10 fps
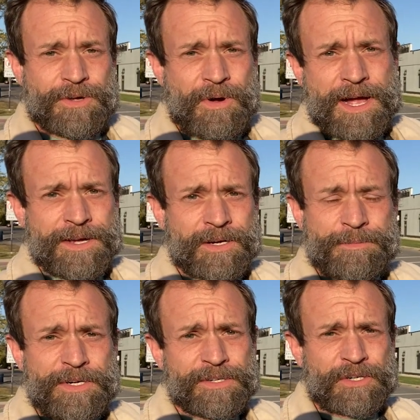Ohio.
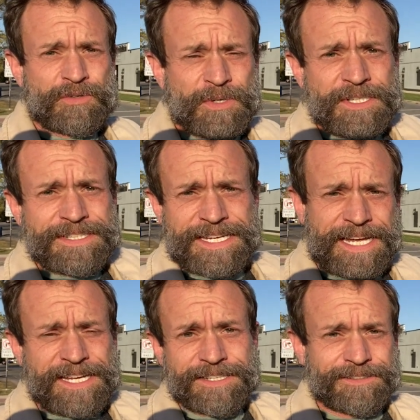I'm here at Crooked
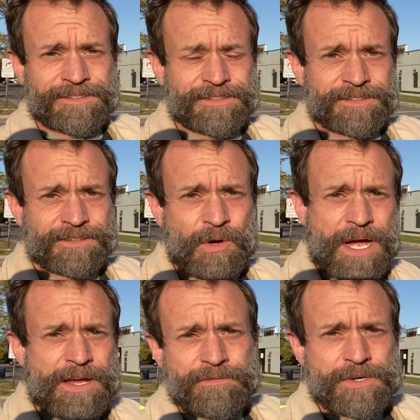Can,
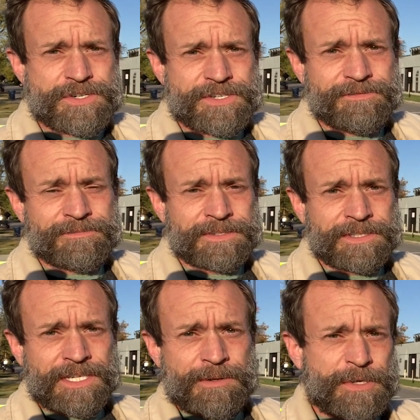Ohio version.
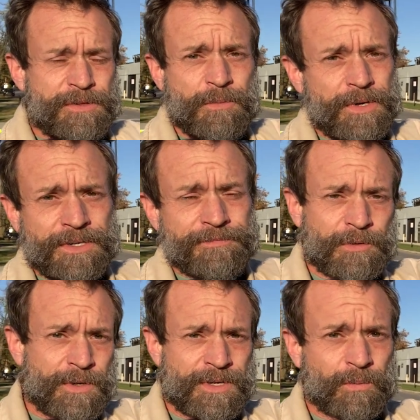I've been to the one in
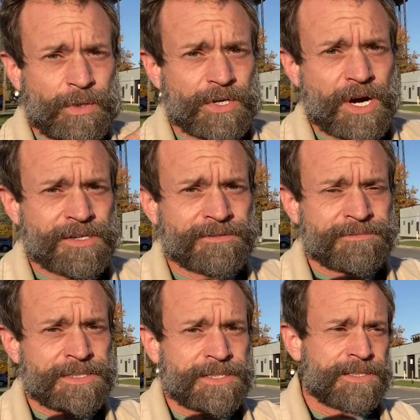Florida in Winter
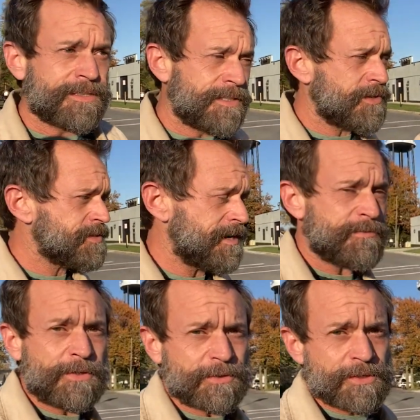Garden. Now it's time
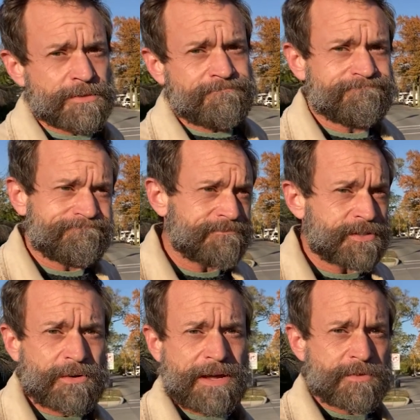for Hilliard.
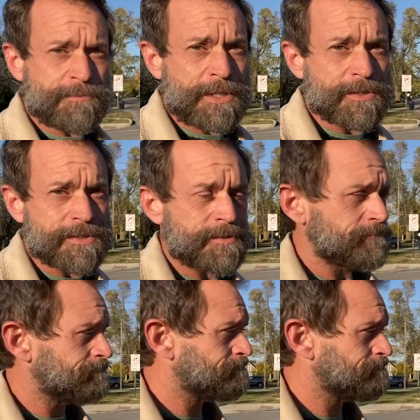Let's go have some beers.